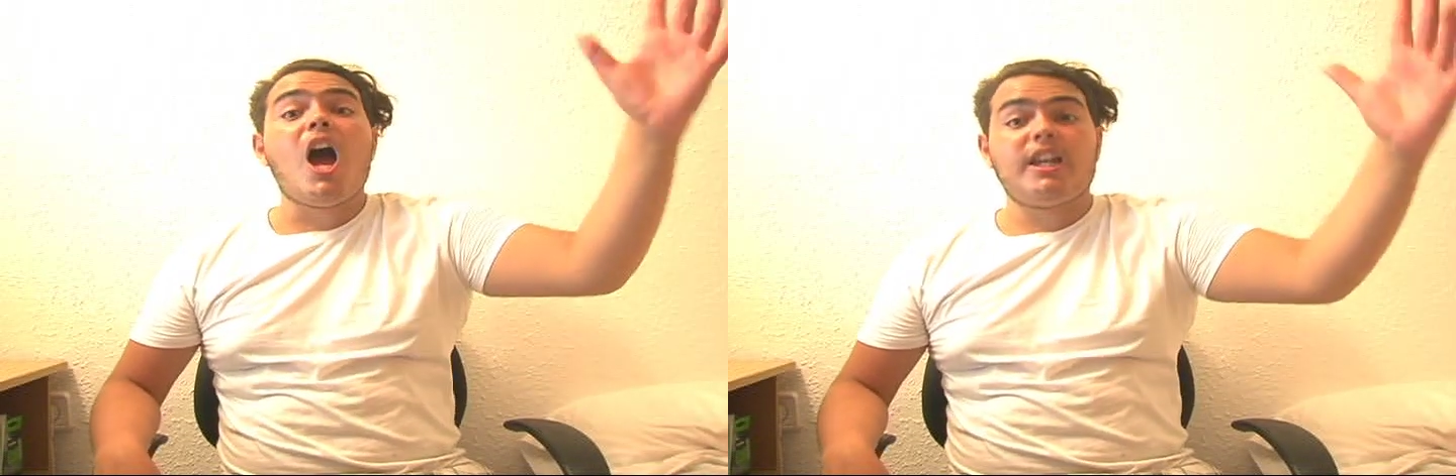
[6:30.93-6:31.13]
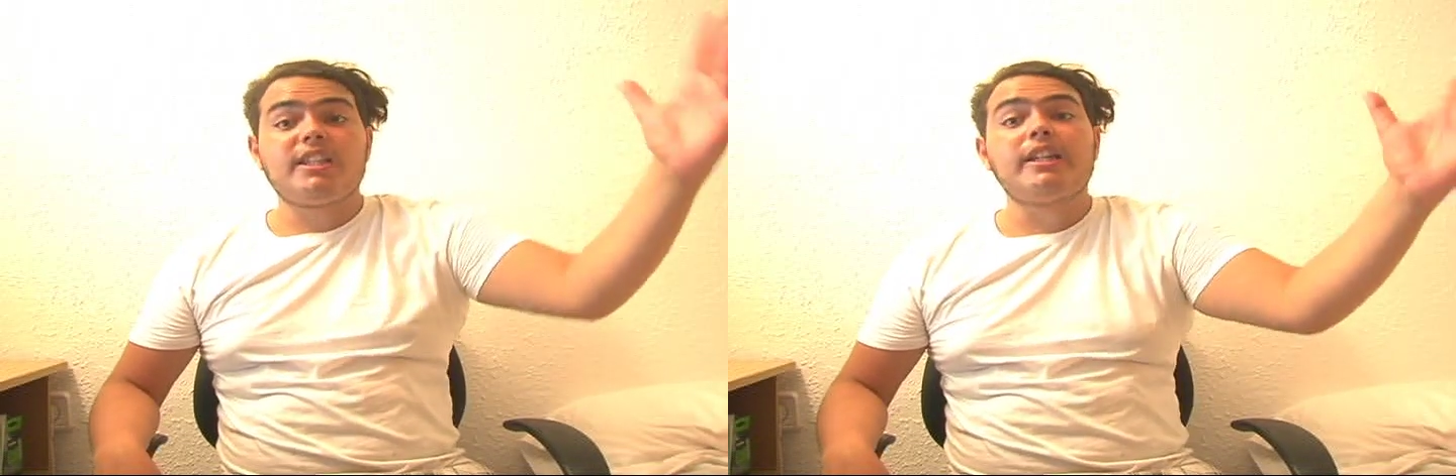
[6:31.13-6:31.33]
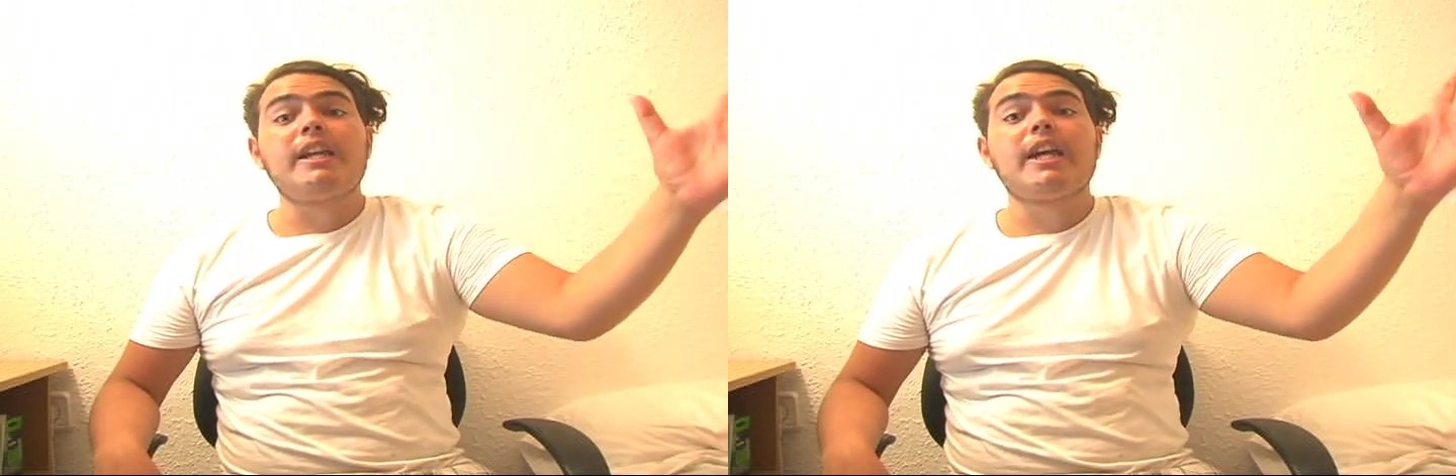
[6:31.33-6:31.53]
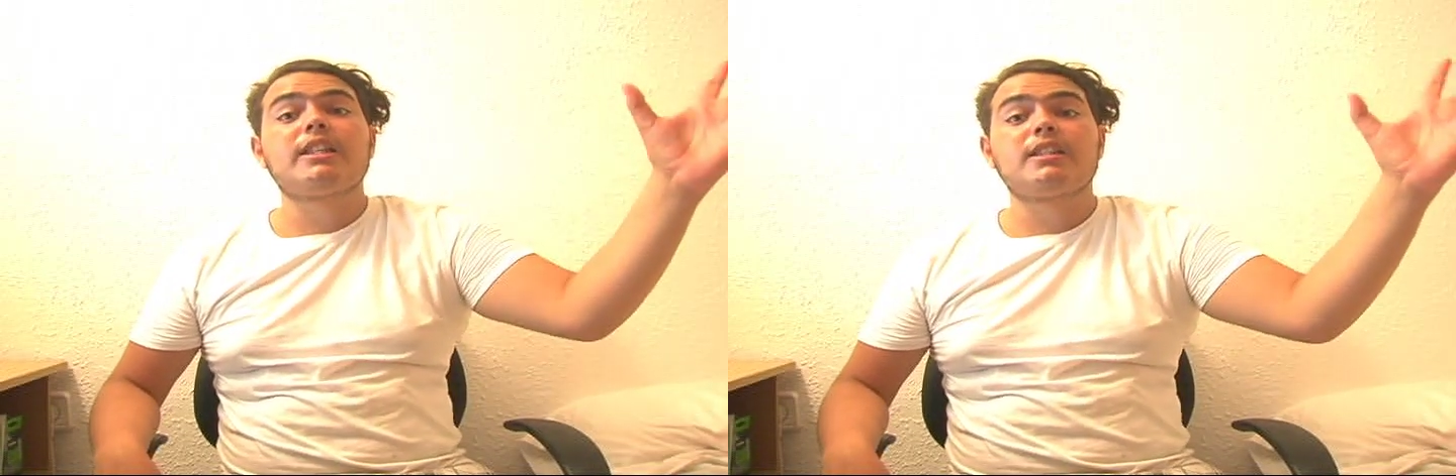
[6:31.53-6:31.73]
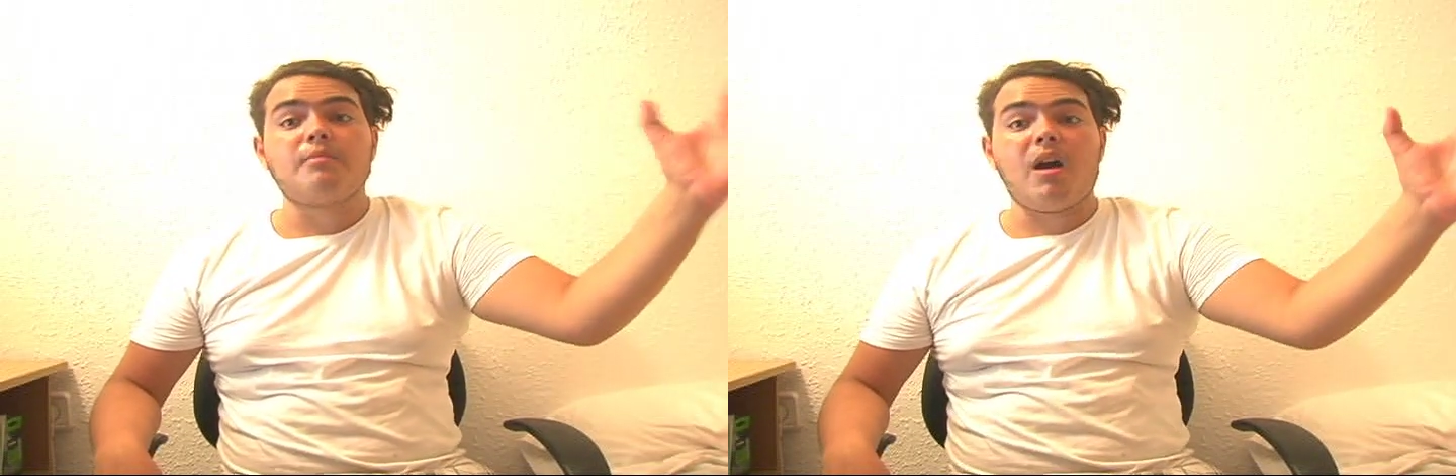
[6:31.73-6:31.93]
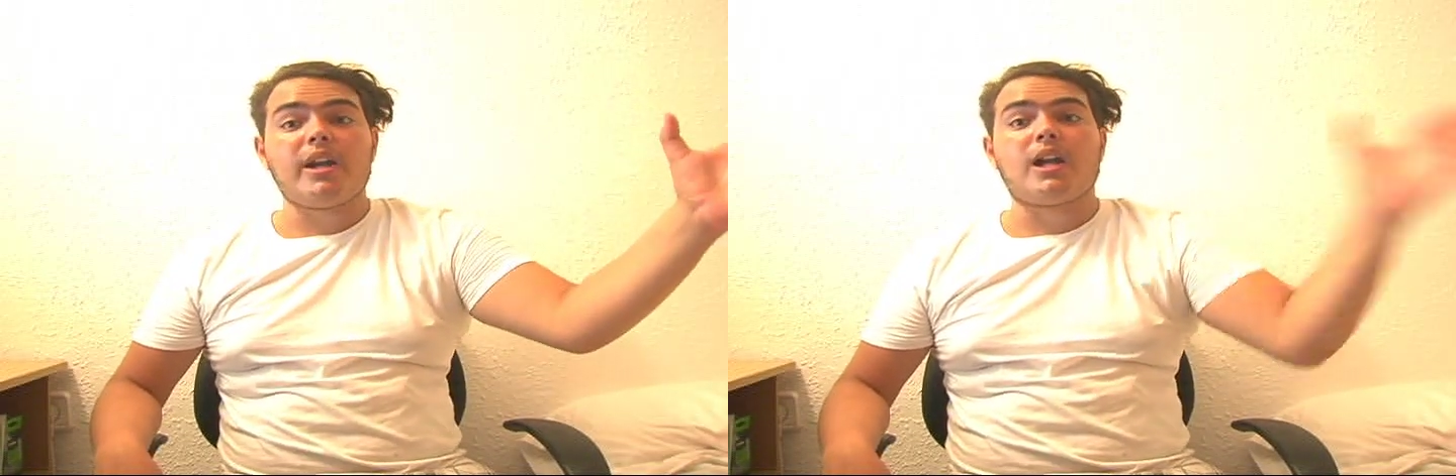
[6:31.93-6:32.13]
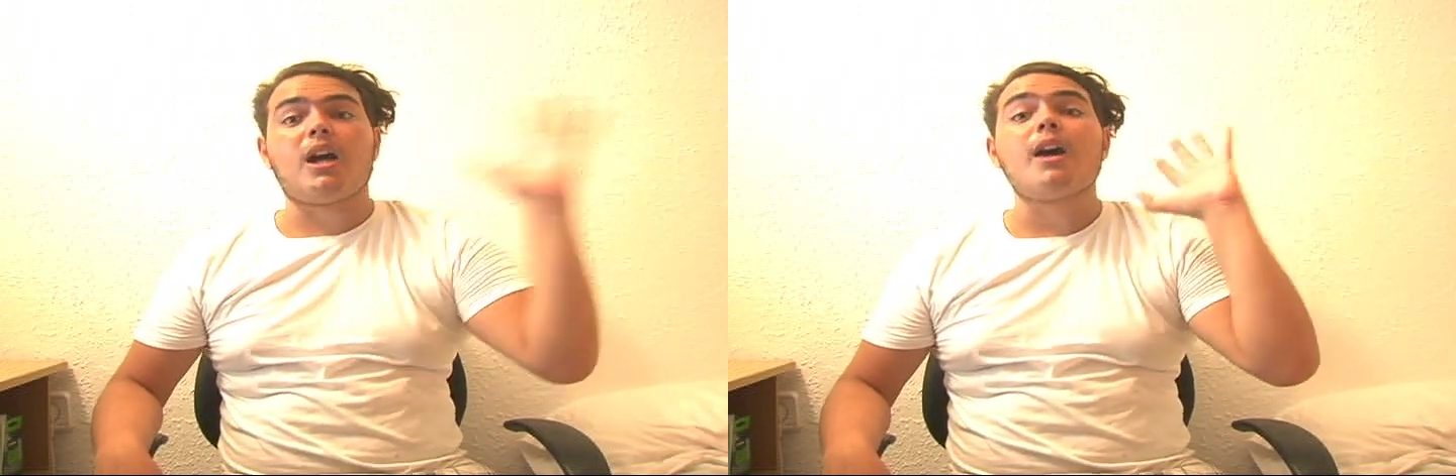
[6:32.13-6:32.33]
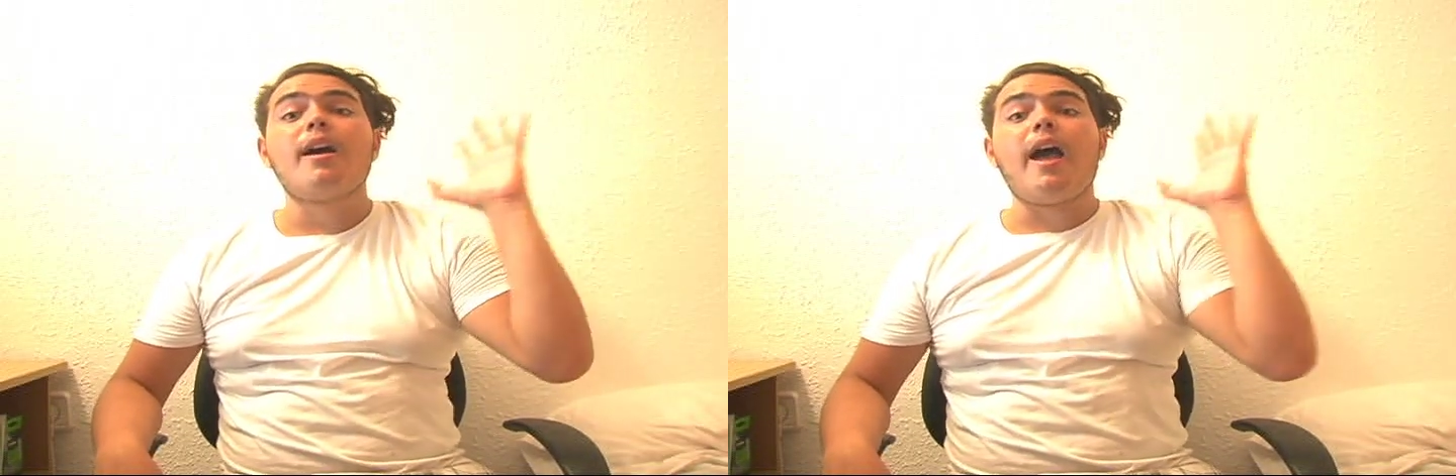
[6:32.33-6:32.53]
until he gets to
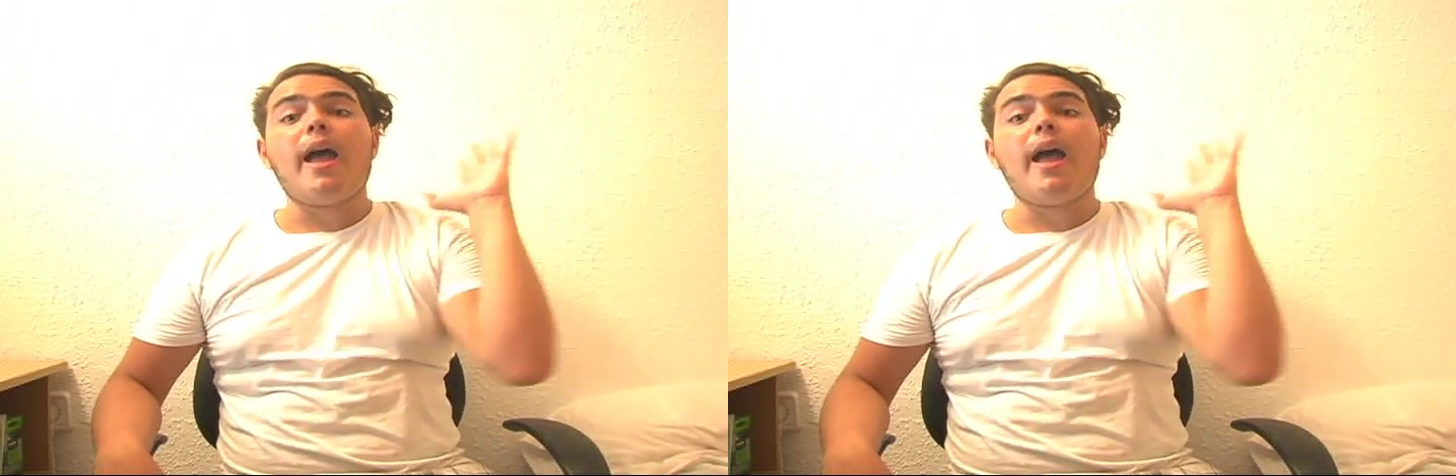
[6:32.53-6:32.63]
Monica.